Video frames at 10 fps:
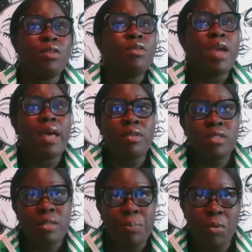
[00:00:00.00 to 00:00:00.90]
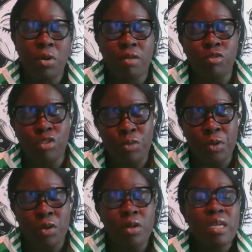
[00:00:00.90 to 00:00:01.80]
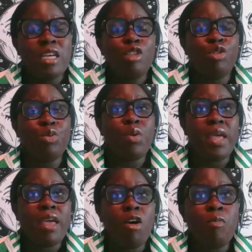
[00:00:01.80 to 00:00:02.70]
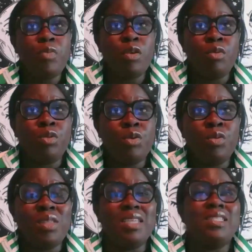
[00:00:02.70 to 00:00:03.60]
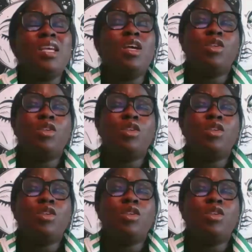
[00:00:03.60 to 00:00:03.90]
You have the support of Jupiter to help you through this.